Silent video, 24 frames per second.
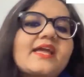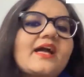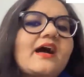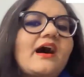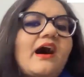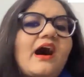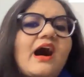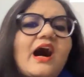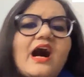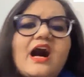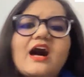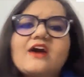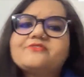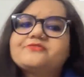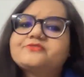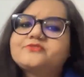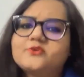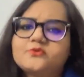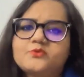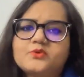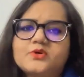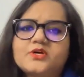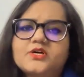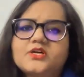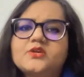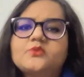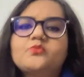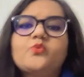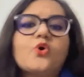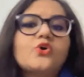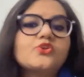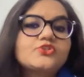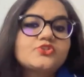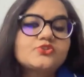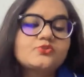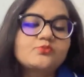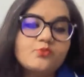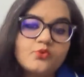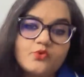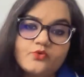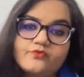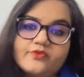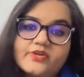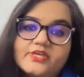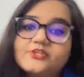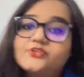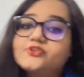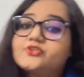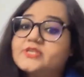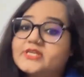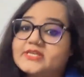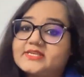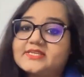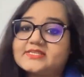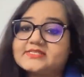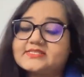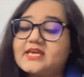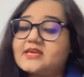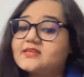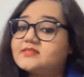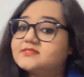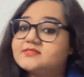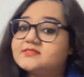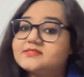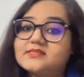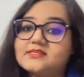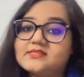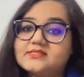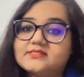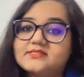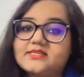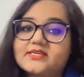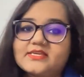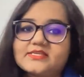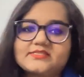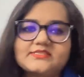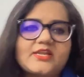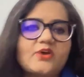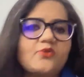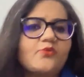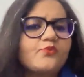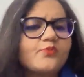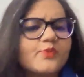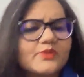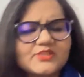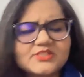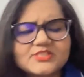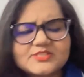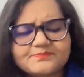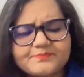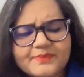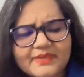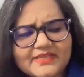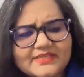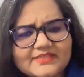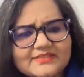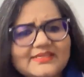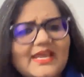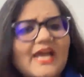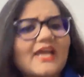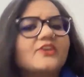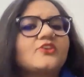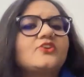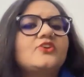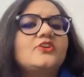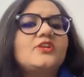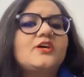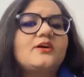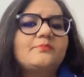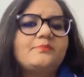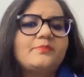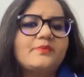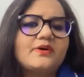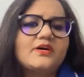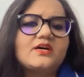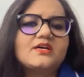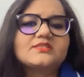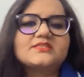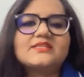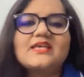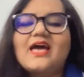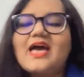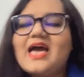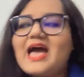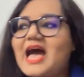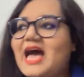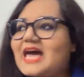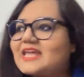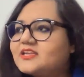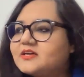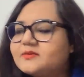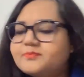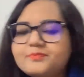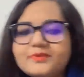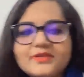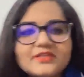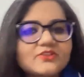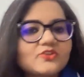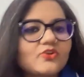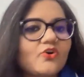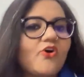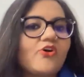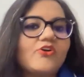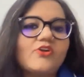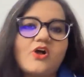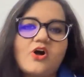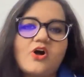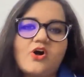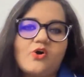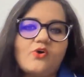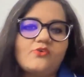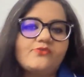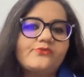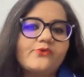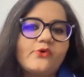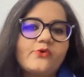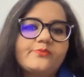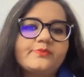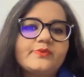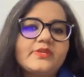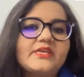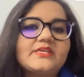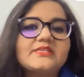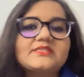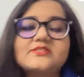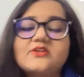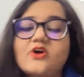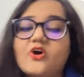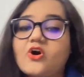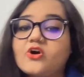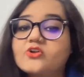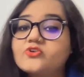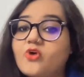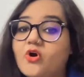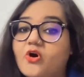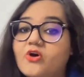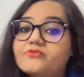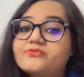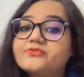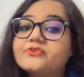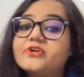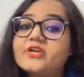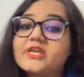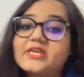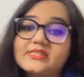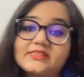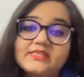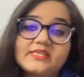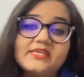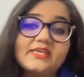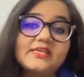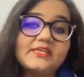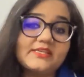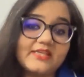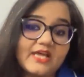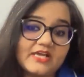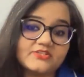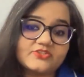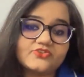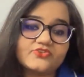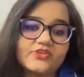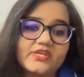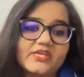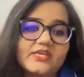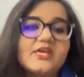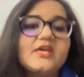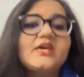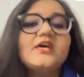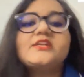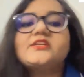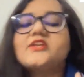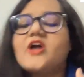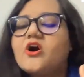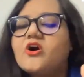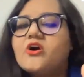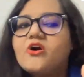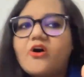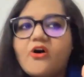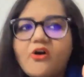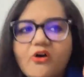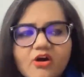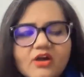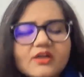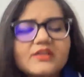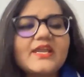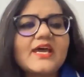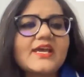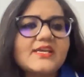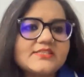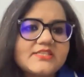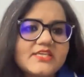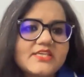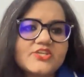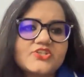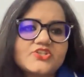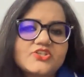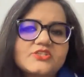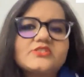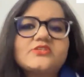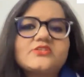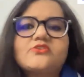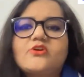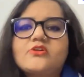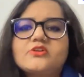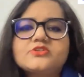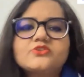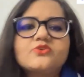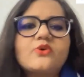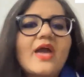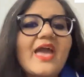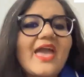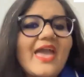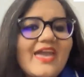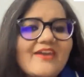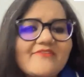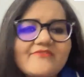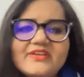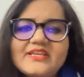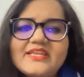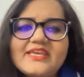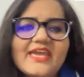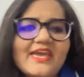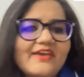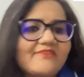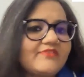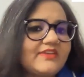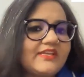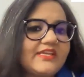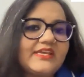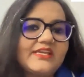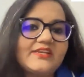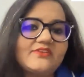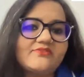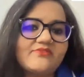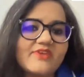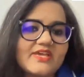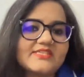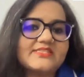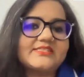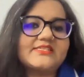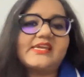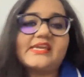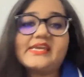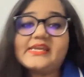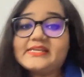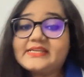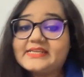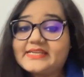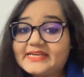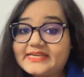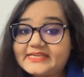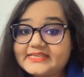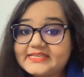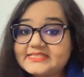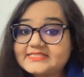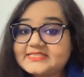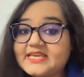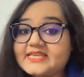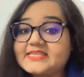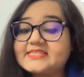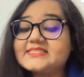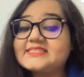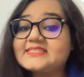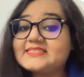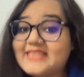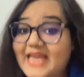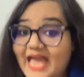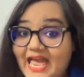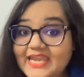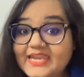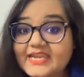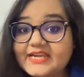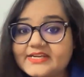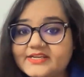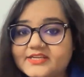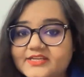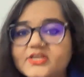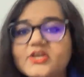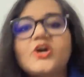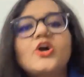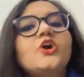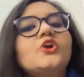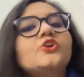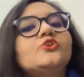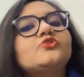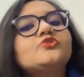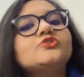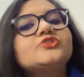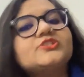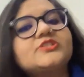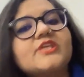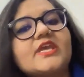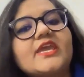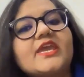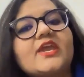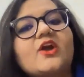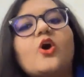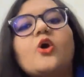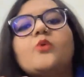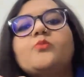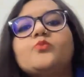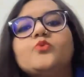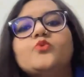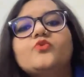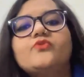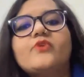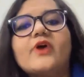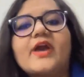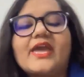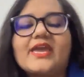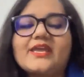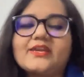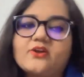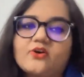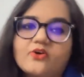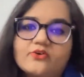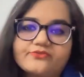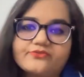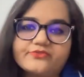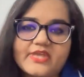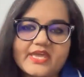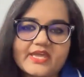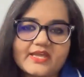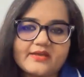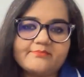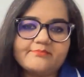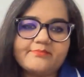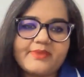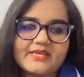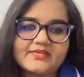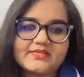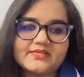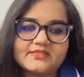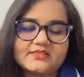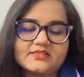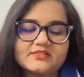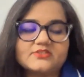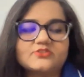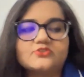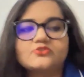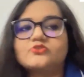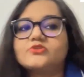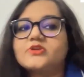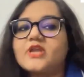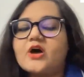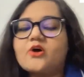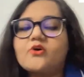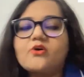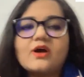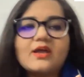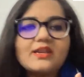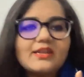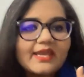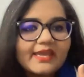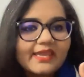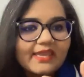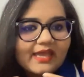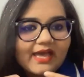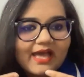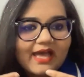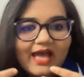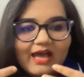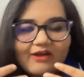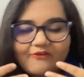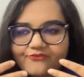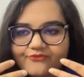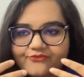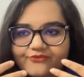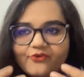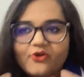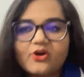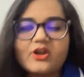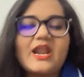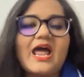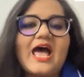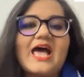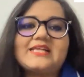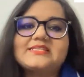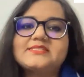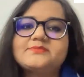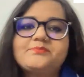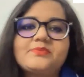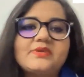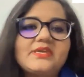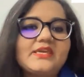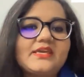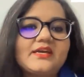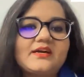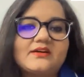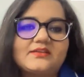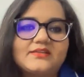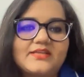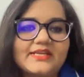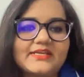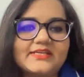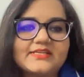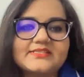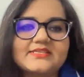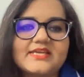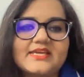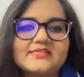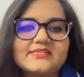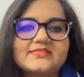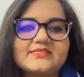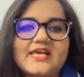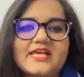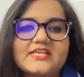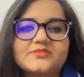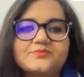like half the world wants to move into data science these days. Now, with spectacular perks and a plethora of openings on offer in the industry. Now, organizations are also heavily investing in data science talent to stay or move ahead of their competitors. So now, as being a data science